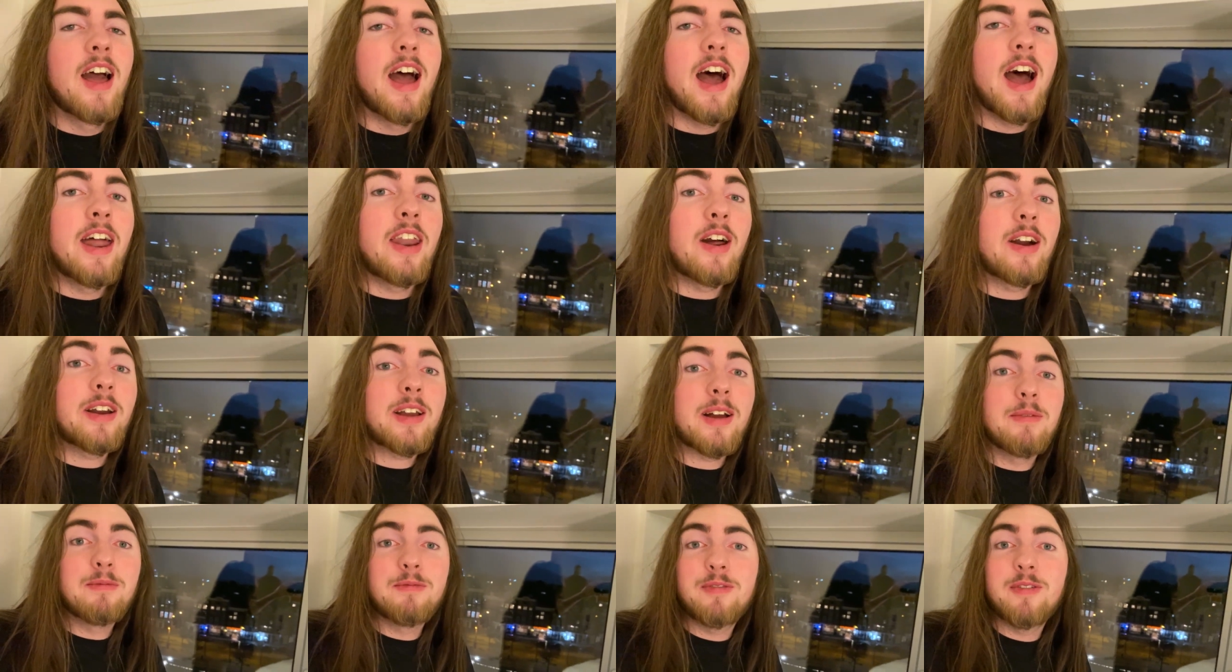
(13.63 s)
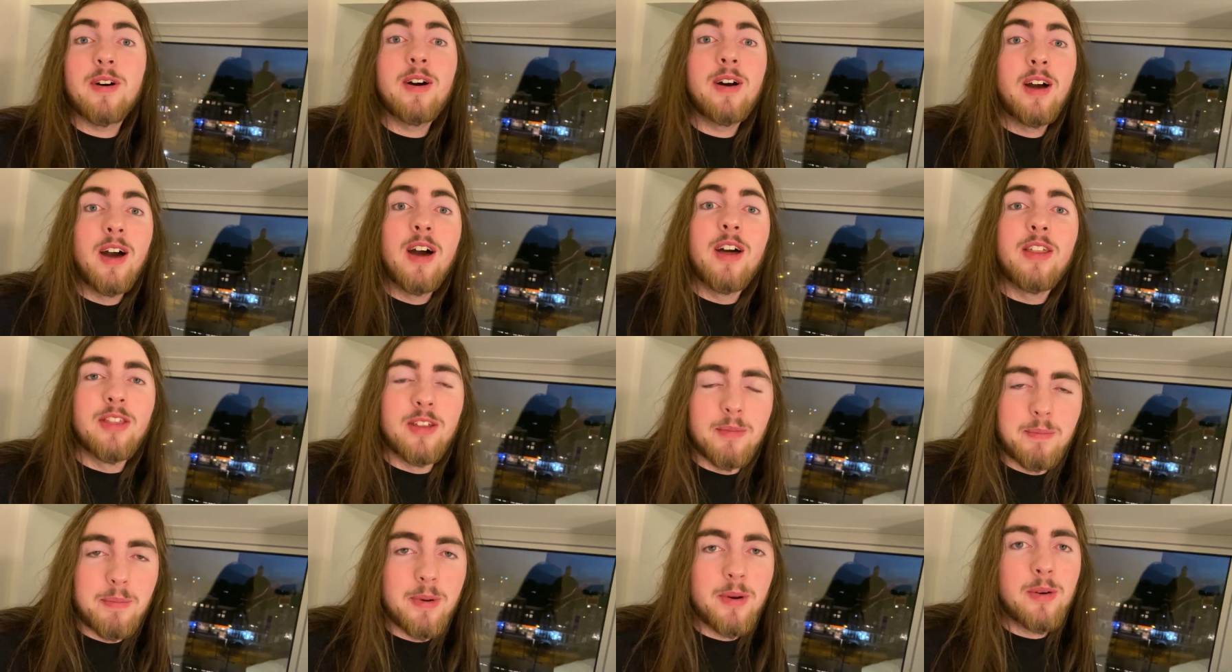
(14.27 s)
And I come for
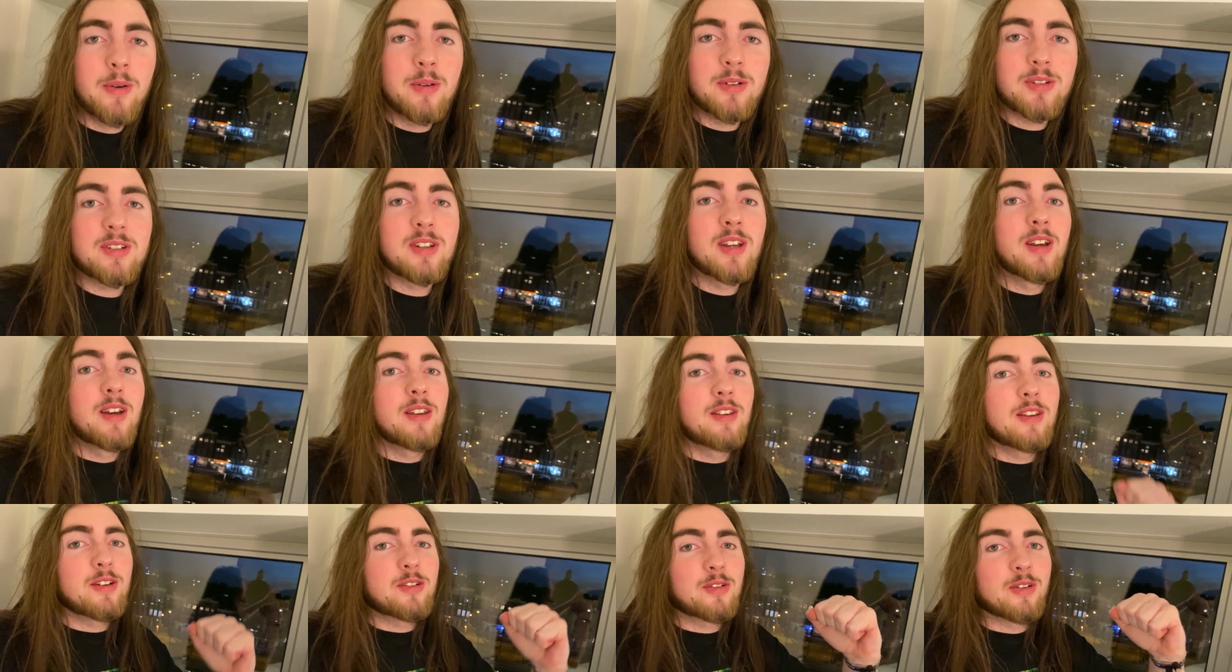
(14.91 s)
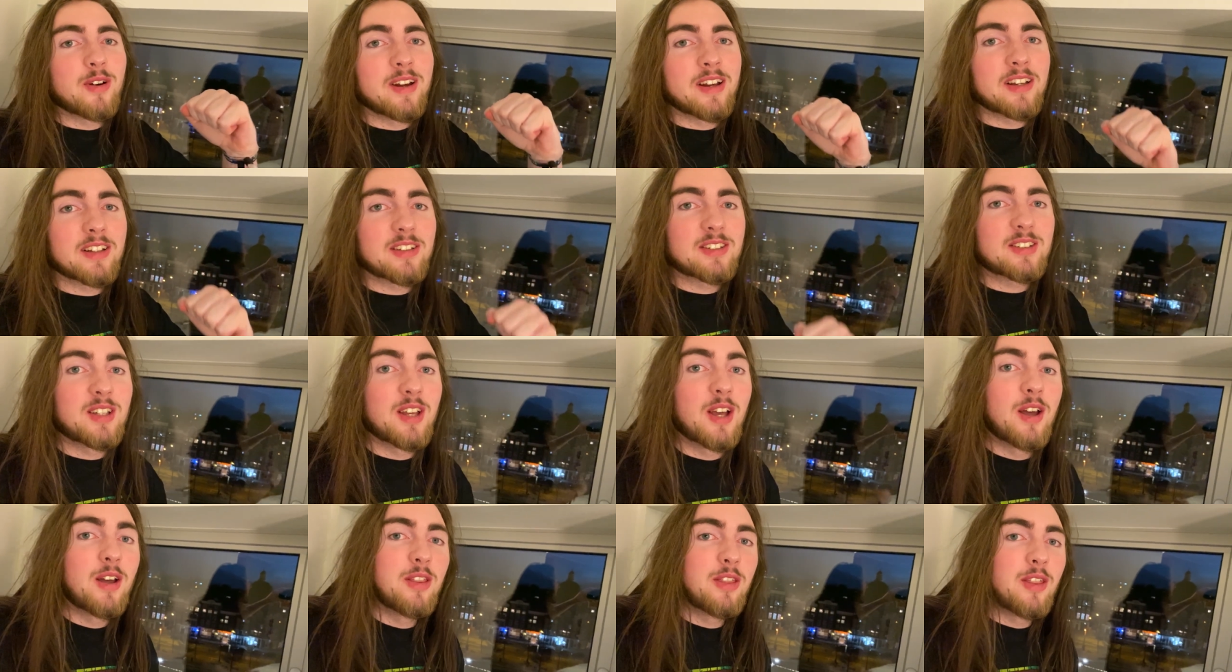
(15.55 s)
the booze, the
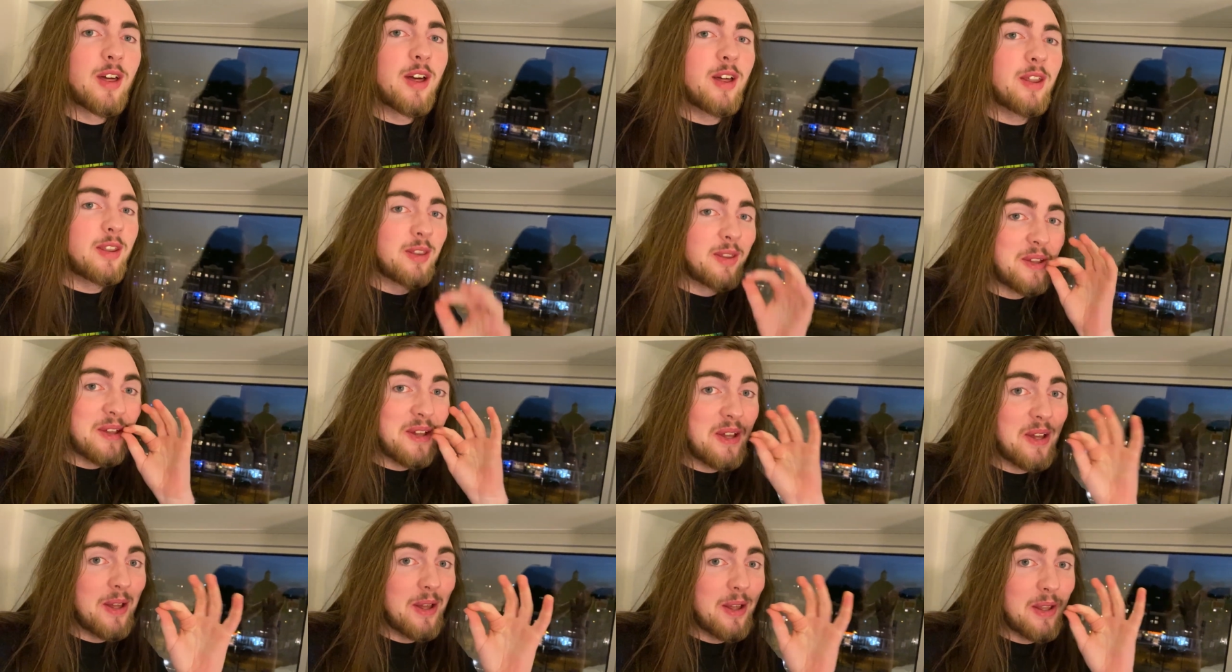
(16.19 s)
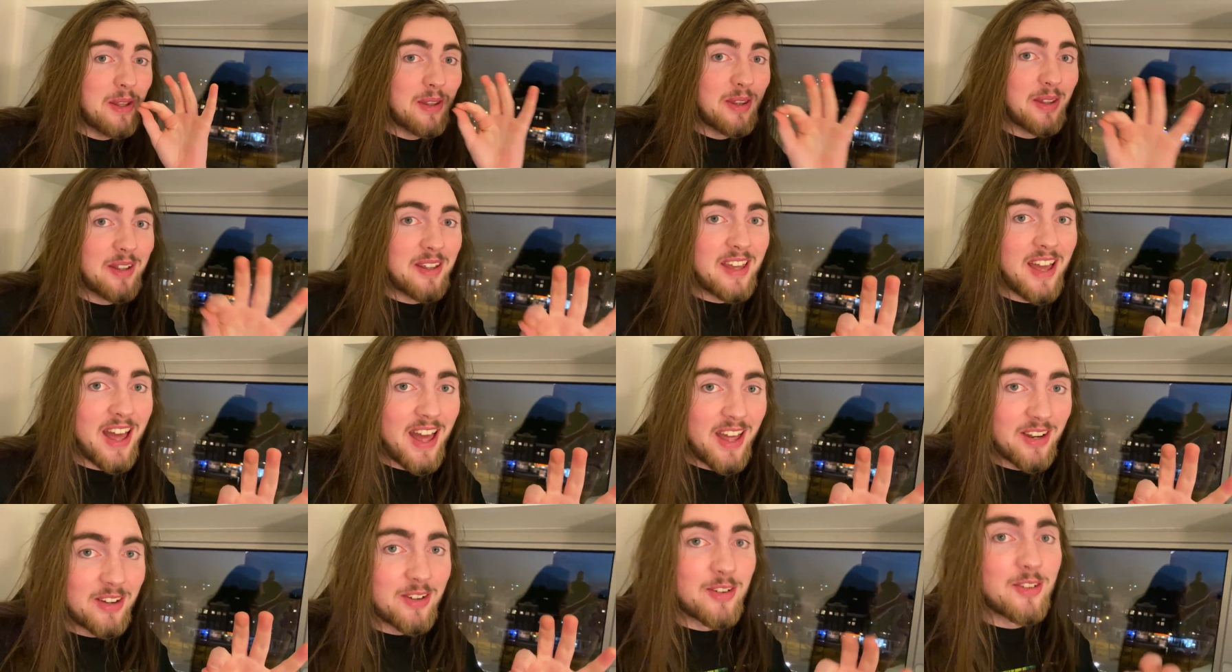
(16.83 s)
drinks, the
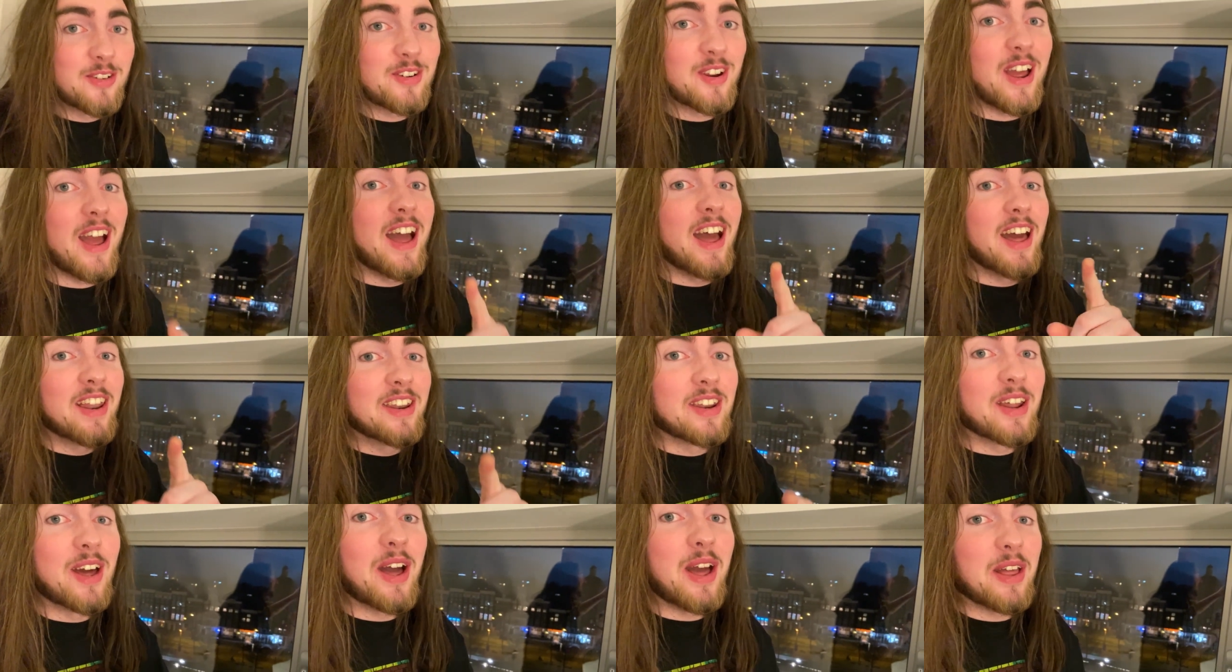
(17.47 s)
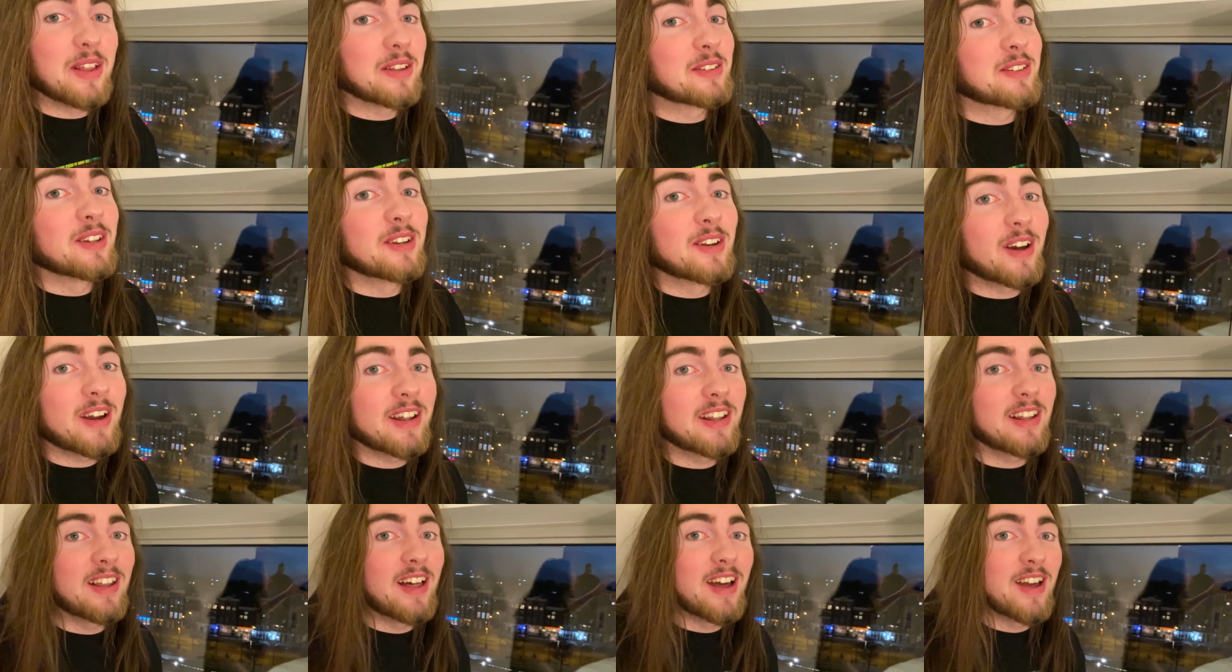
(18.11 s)
ganj, and the
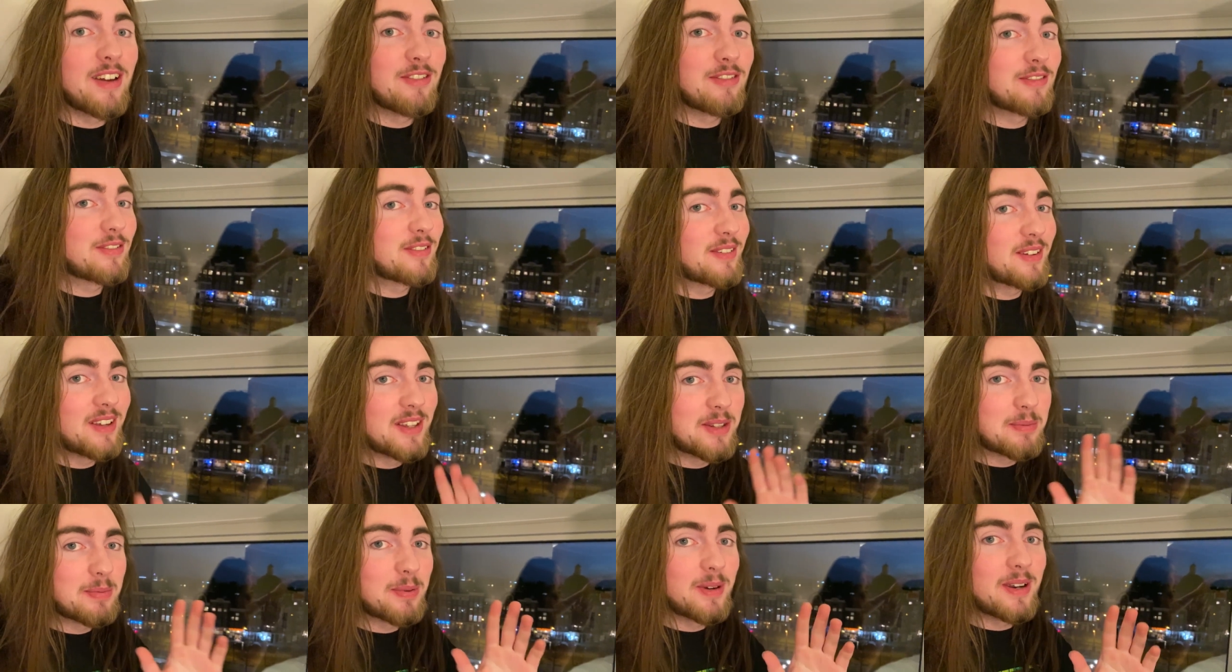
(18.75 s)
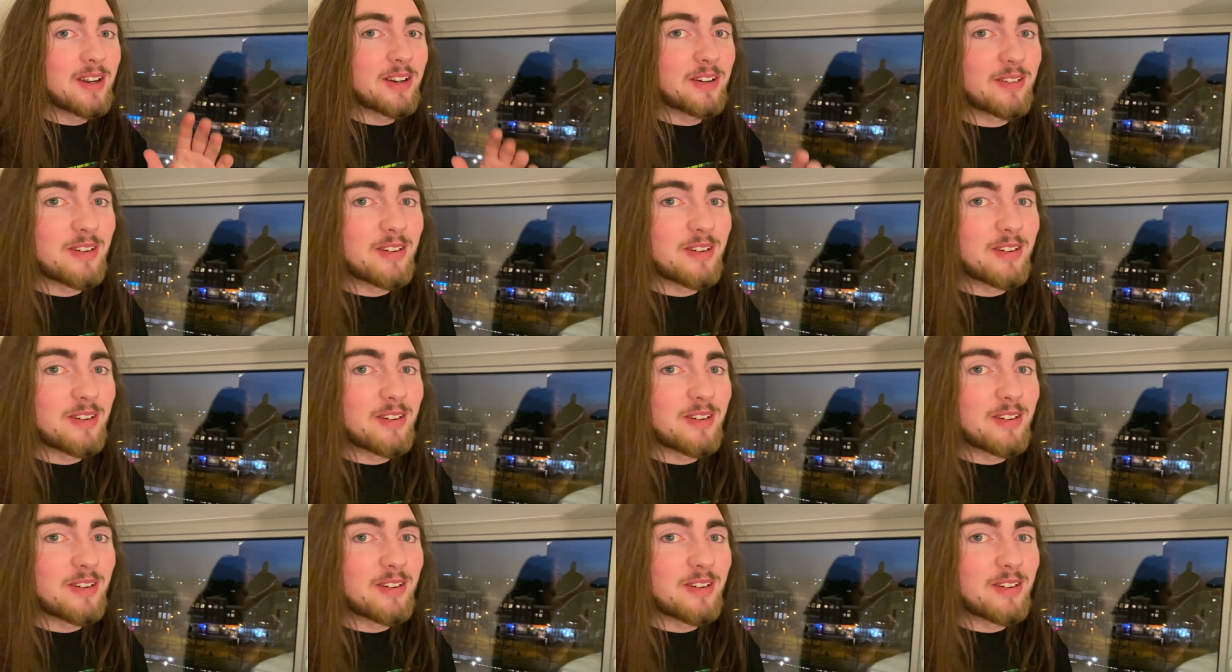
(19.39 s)
nightlife is pretty